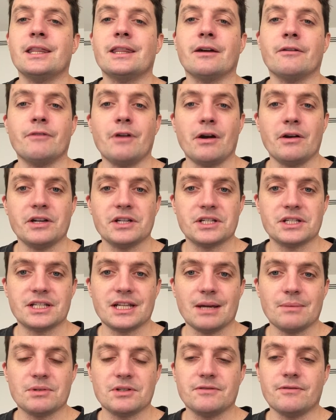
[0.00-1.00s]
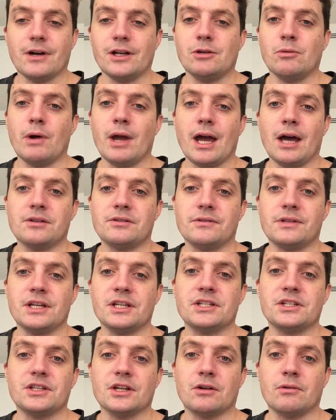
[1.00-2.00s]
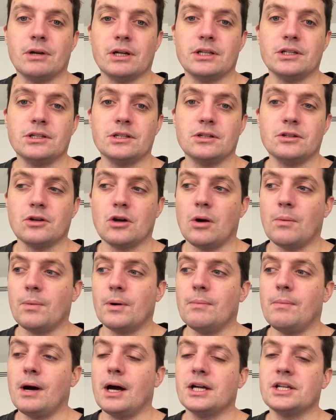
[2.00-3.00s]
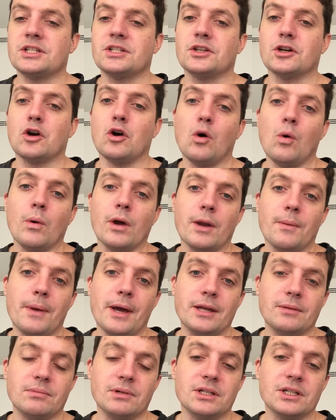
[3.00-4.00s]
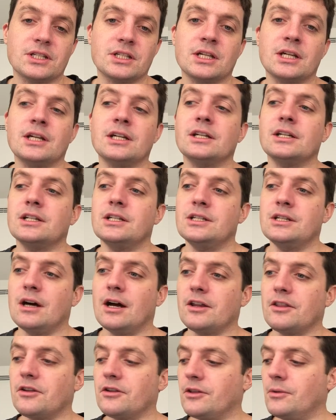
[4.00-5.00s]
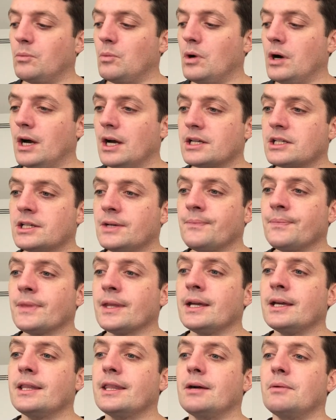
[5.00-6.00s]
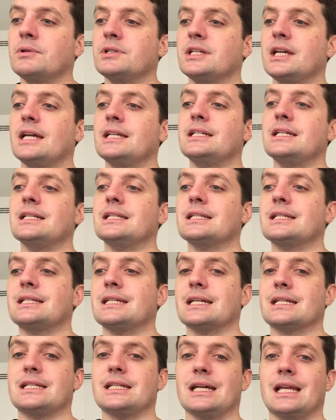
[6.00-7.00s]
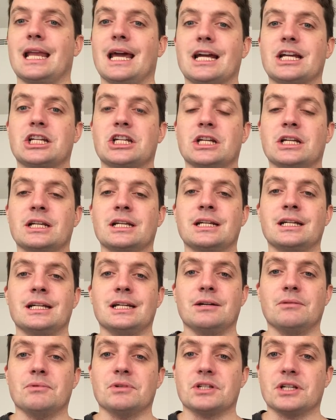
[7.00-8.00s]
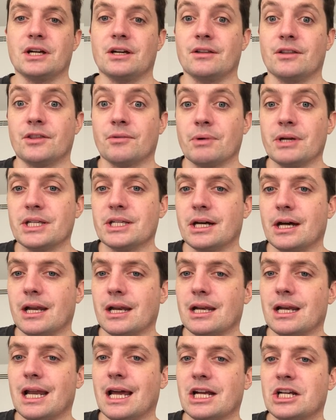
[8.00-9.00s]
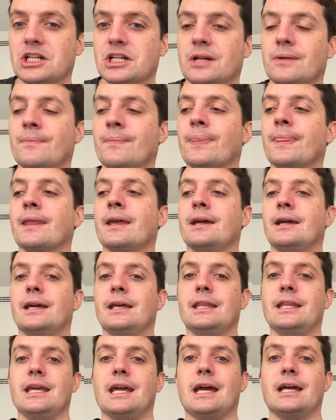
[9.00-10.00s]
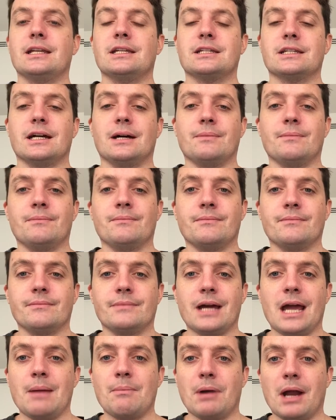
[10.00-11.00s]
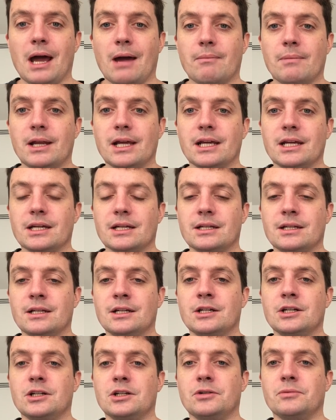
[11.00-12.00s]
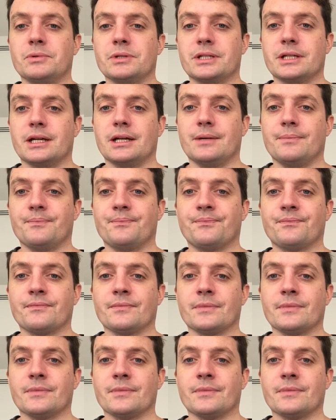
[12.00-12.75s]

There are various attempts to find a way out of this. The Crittenden Compromise, the Corwin Amendment, neither of them worked. There was the 1860 election. It was a three-sided election. In the end, Abraham Lincoln, who was a